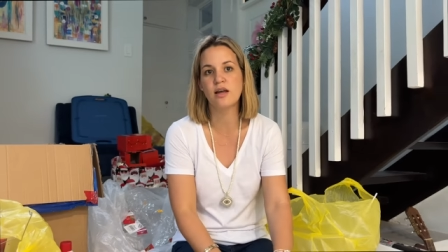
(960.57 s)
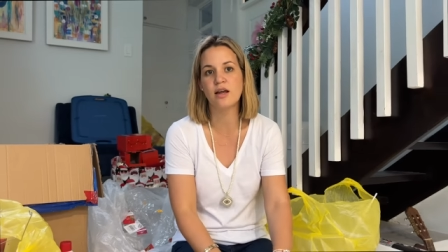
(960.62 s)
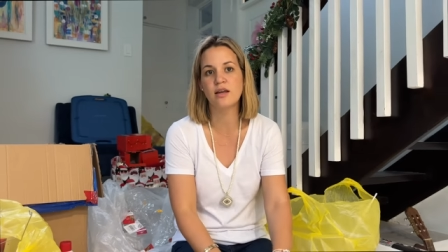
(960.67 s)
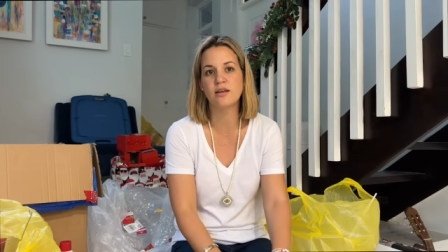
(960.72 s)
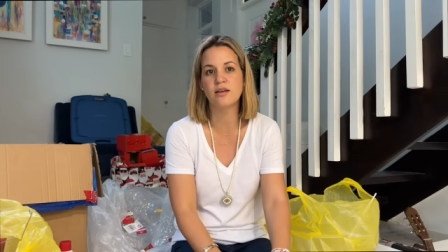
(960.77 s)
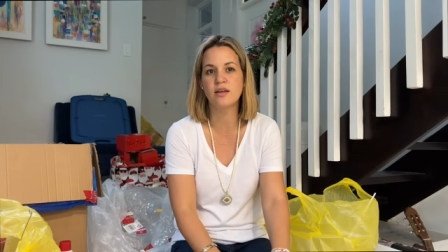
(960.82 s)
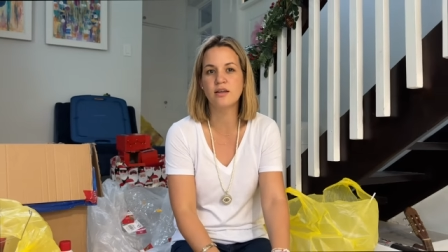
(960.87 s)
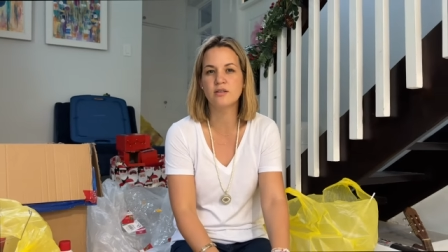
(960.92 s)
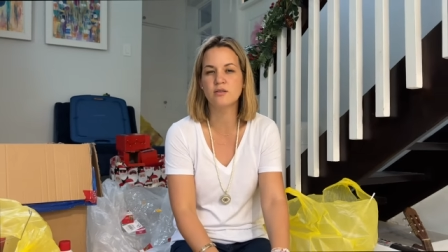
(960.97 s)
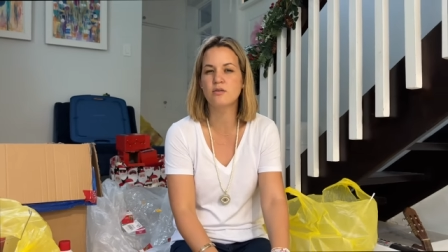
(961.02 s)

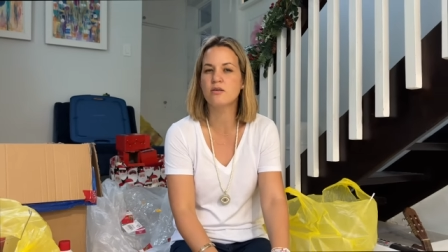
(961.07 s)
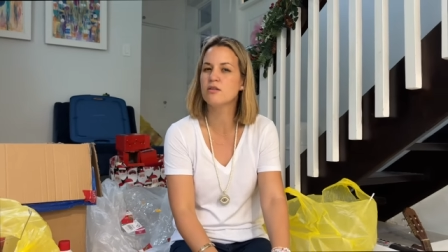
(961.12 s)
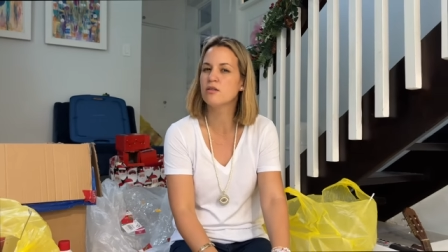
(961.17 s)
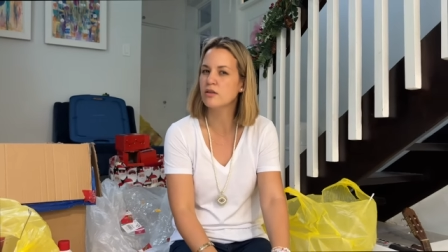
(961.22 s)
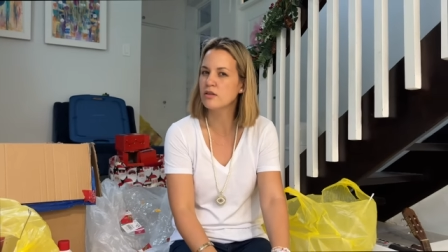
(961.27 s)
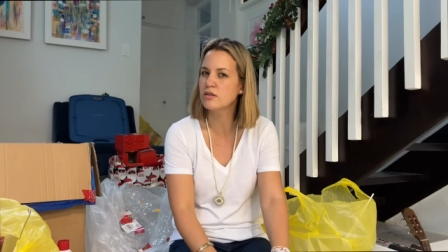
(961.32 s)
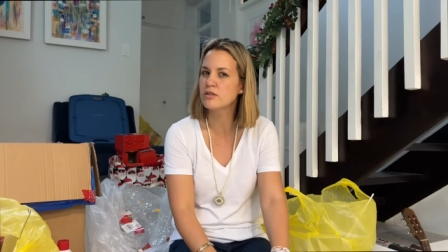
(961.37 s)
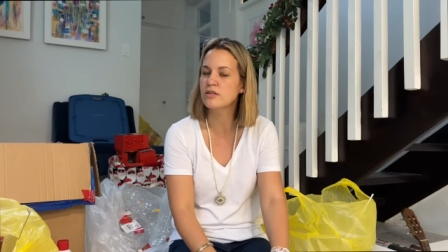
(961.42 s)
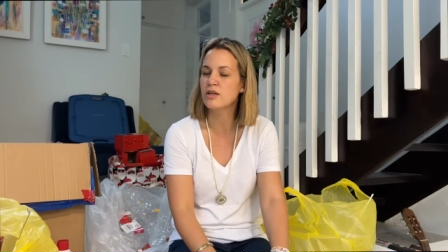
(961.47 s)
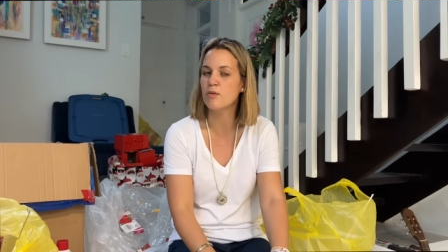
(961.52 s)
And next week,
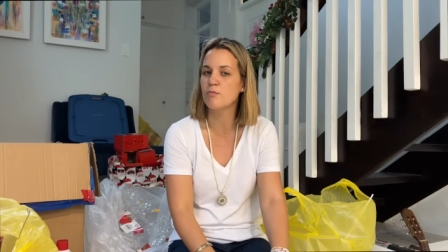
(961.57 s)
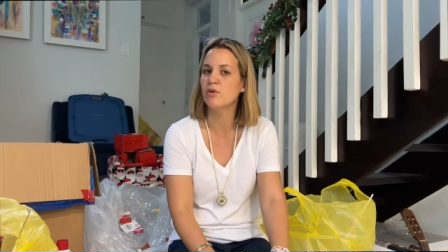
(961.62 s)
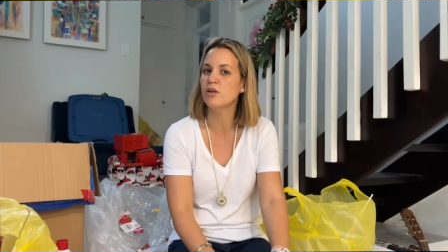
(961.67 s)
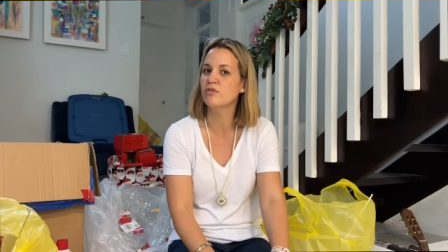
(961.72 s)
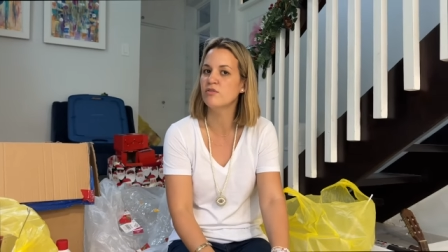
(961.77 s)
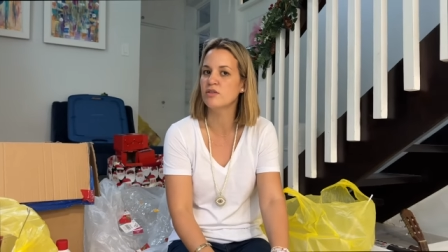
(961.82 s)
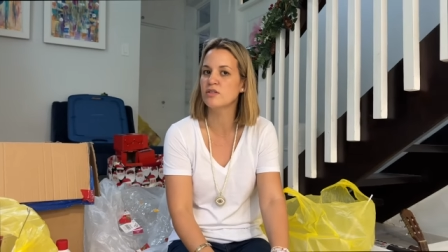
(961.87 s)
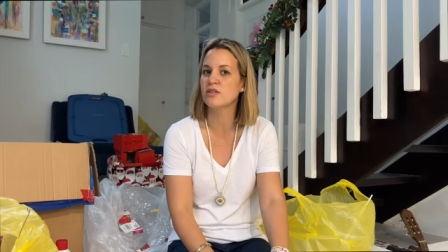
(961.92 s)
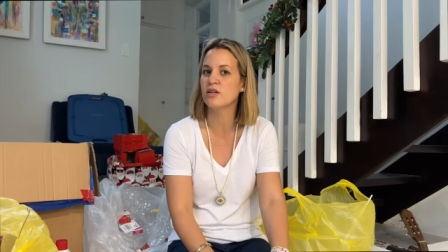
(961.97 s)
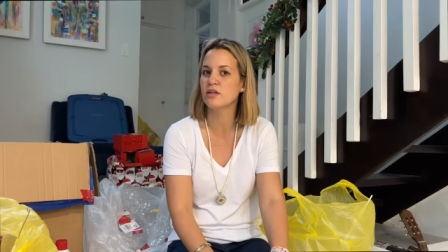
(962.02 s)
Thursday, I
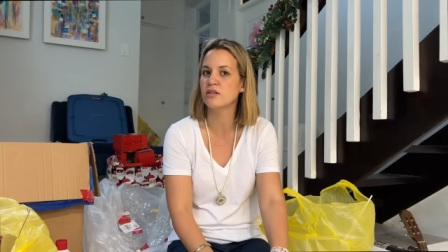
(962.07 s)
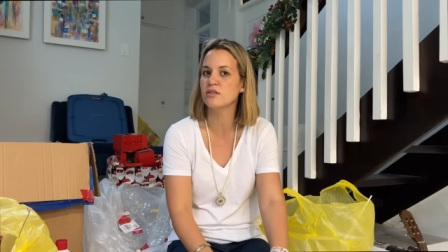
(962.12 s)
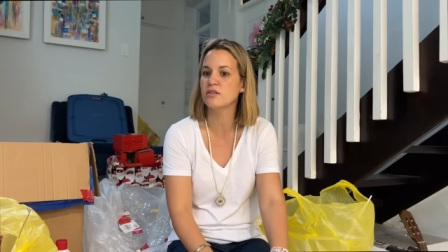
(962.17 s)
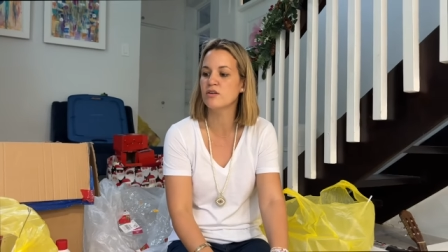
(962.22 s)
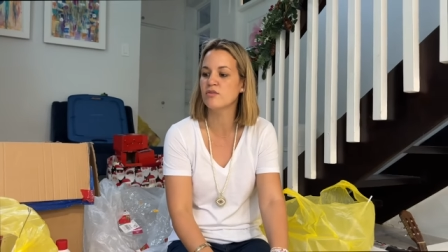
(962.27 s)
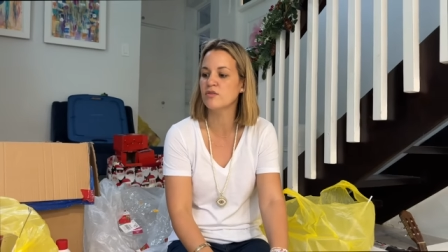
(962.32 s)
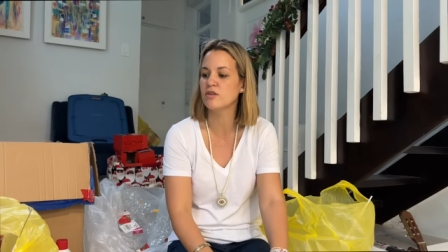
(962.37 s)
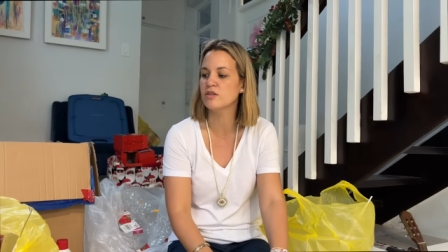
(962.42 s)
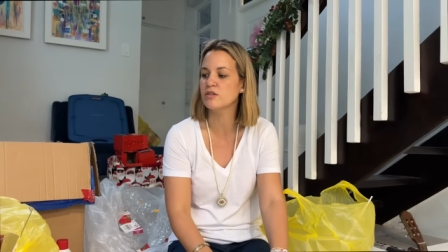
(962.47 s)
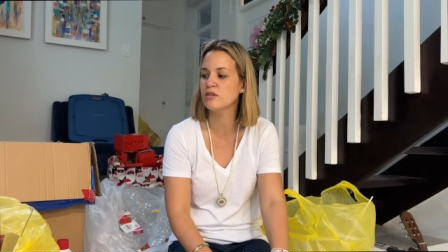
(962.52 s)
believe is
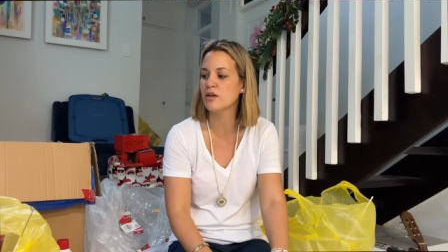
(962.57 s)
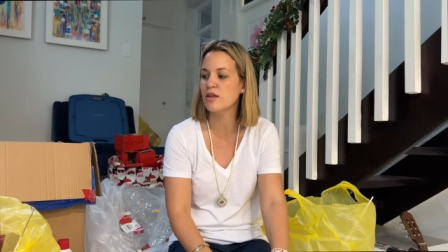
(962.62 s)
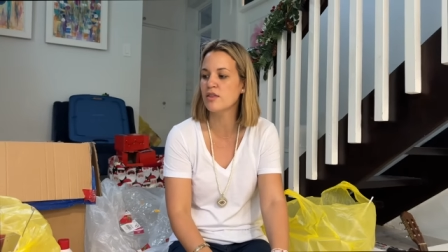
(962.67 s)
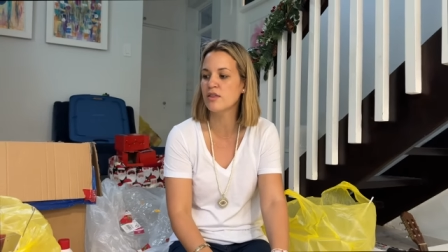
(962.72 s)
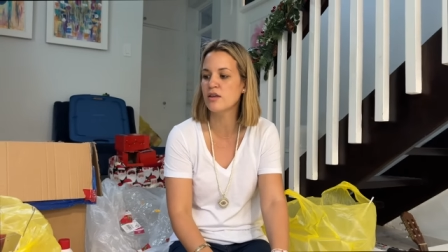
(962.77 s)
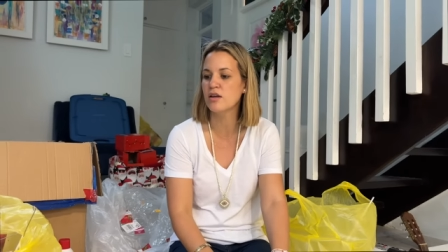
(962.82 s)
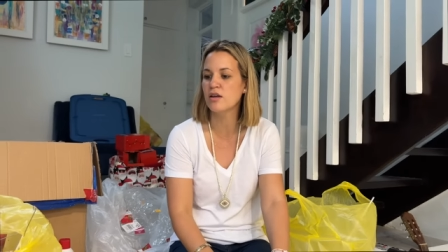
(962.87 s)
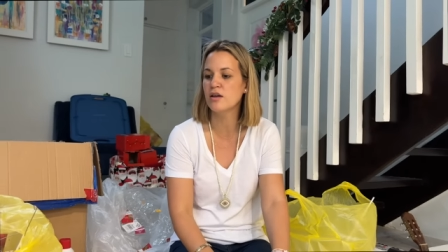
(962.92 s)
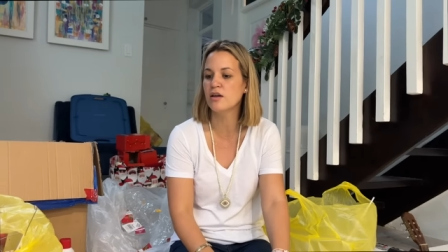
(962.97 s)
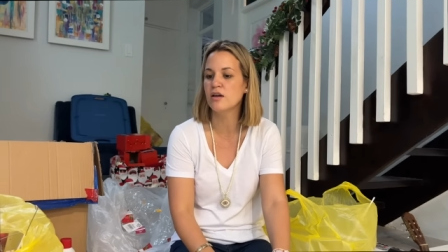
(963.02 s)
Thanksgiving. So I
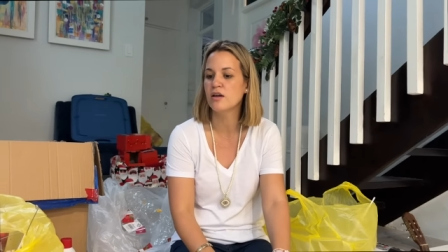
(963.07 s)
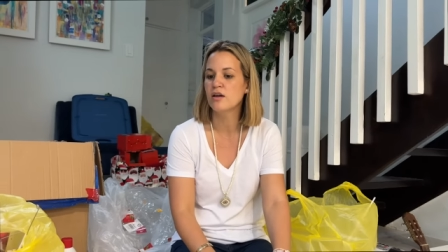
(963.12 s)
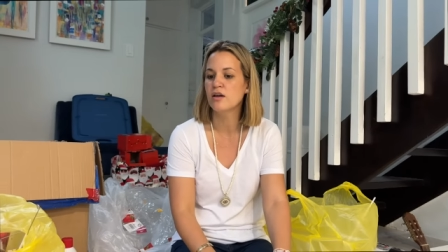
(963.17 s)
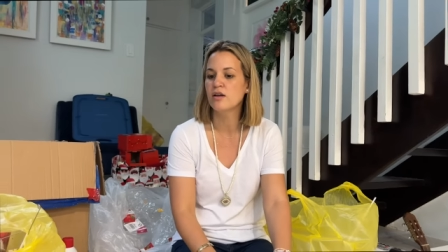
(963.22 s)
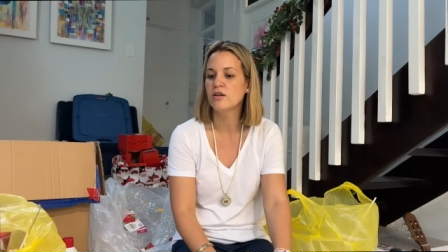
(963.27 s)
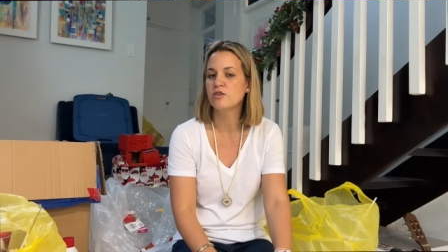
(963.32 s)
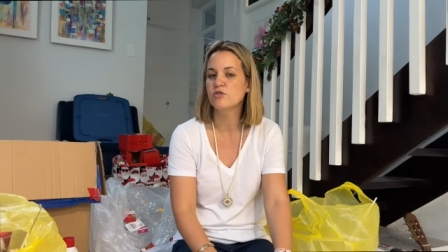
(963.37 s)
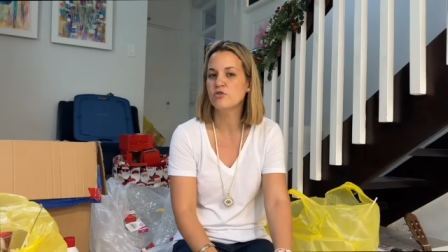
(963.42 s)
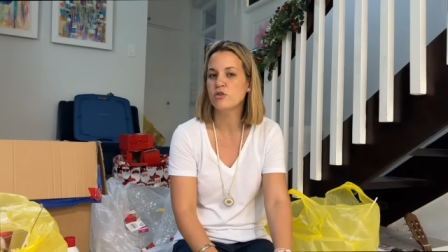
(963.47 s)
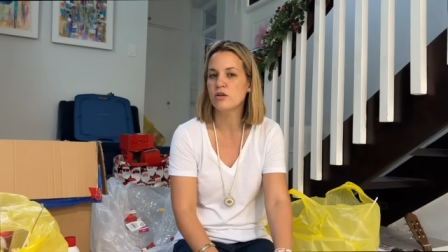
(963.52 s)
think
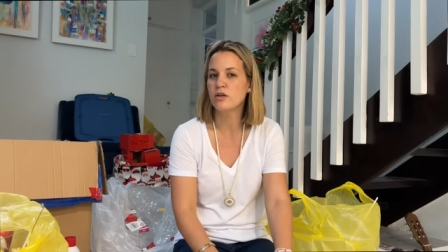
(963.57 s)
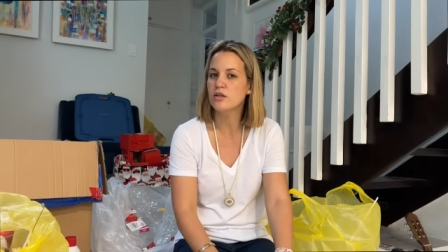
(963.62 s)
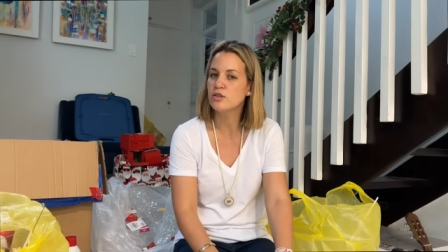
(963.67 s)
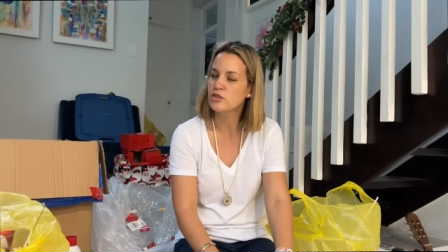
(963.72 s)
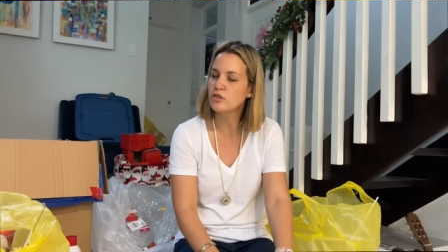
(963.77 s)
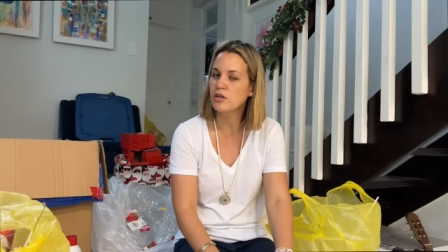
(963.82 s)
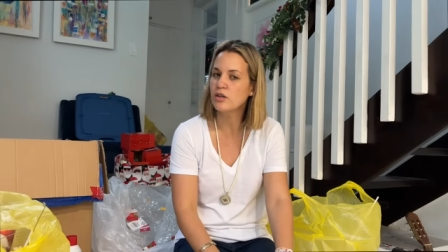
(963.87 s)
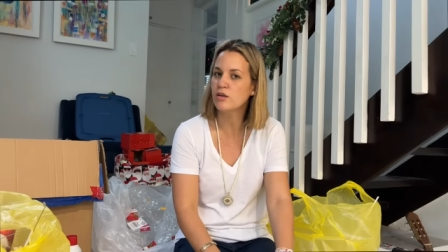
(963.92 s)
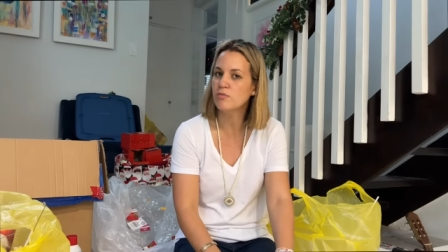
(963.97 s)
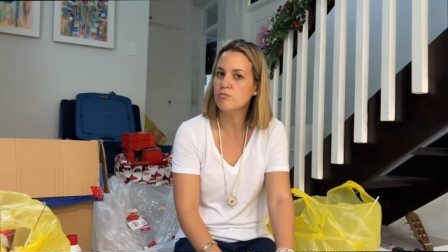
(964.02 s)

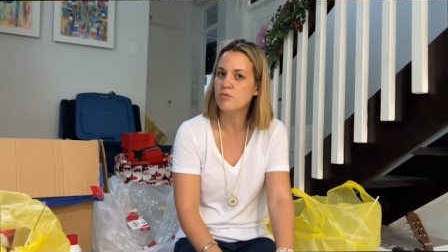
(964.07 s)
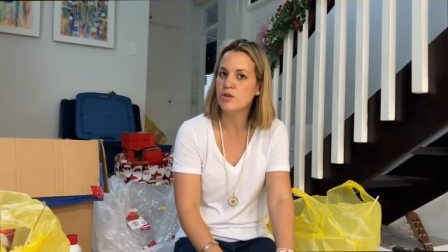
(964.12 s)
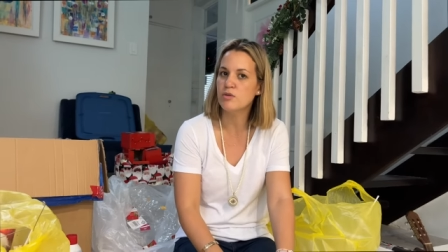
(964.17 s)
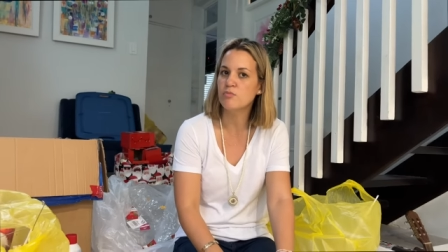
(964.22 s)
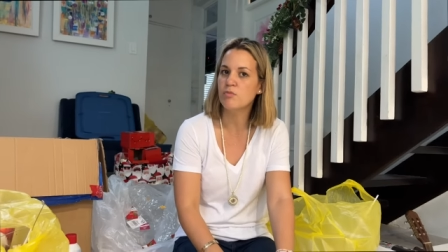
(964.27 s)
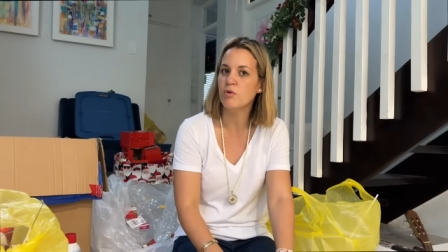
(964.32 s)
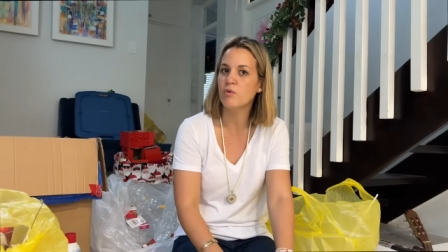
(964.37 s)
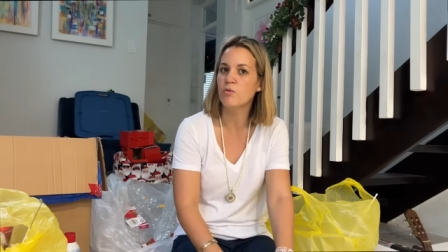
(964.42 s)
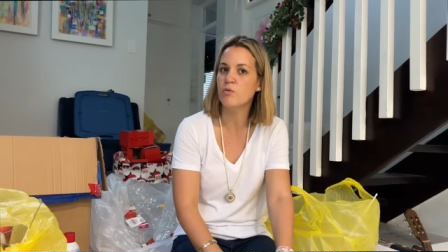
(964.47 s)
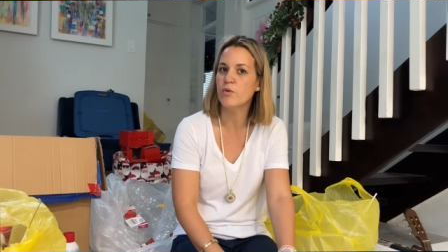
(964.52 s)
traditionally
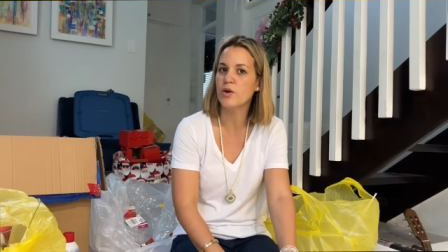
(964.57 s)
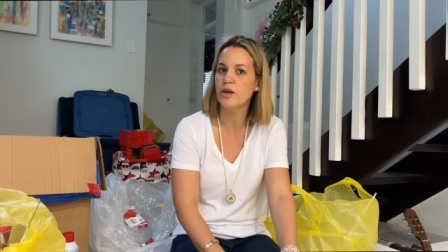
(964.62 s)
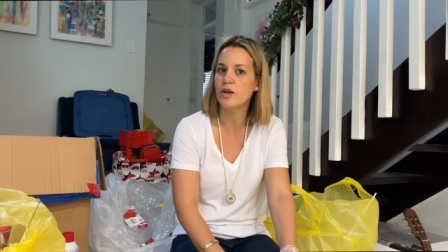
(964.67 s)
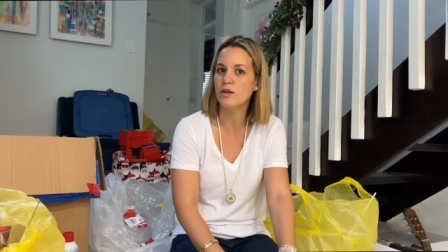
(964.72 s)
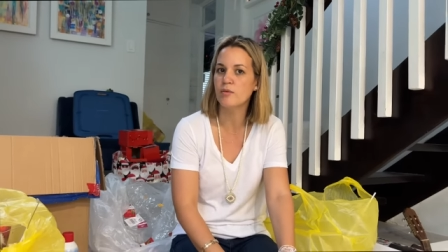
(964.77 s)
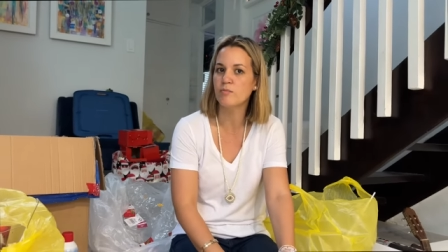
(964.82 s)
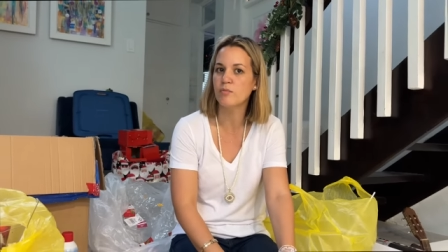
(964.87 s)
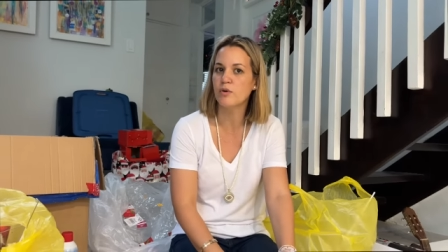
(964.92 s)
people wait,